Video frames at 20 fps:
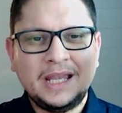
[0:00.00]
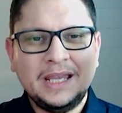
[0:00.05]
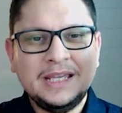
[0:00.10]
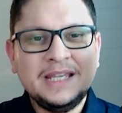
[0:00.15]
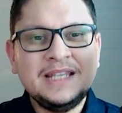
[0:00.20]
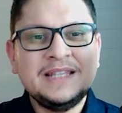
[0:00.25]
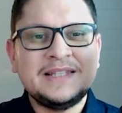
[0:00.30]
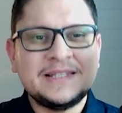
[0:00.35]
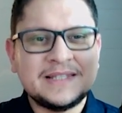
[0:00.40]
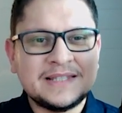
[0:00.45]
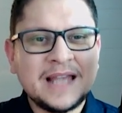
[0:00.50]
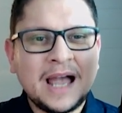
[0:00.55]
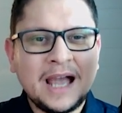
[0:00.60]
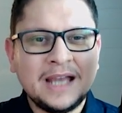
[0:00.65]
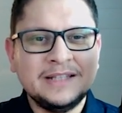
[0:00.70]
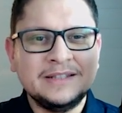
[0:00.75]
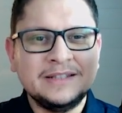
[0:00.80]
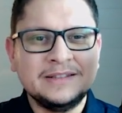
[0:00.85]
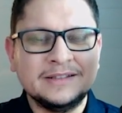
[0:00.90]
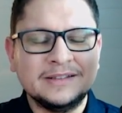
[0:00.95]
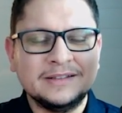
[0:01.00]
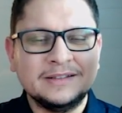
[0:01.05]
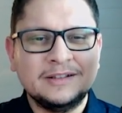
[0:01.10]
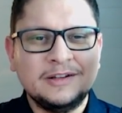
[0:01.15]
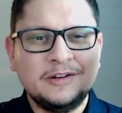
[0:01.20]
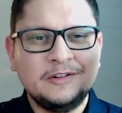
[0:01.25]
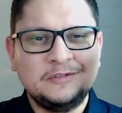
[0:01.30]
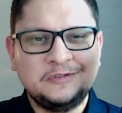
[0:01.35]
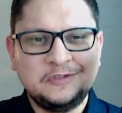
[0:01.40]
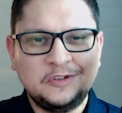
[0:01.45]
is signed
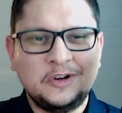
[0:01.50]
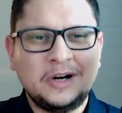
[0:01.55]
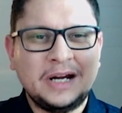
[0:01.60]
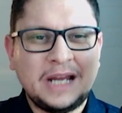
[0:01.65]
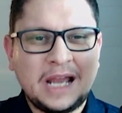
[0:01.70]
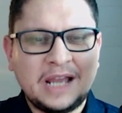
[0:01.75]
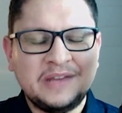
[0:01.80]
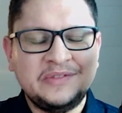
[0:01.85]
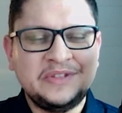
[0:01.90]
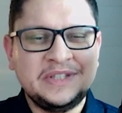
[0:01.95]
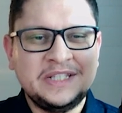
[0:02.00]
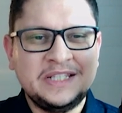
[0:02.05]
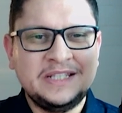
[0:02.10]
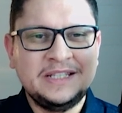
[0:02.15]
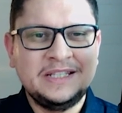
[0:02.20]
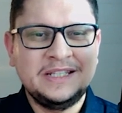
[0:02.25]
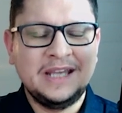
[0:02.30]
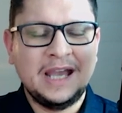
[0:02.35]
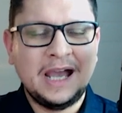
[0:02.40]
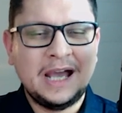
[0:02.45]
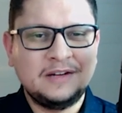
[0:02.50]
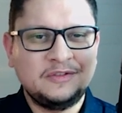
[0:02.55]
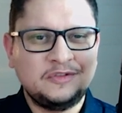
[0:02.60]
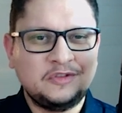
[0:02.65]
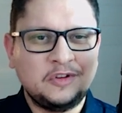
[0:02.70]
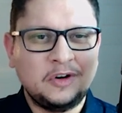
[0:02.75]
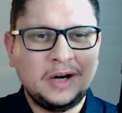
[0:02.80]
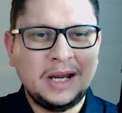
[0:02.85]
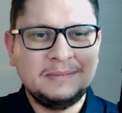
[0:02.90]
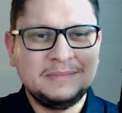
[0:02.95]
for IVDD and
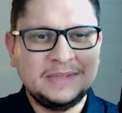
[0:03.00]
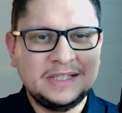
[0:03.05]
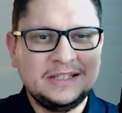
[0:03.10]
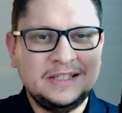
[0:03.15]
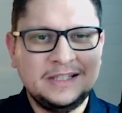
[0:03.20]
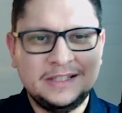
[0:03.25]
for MDD.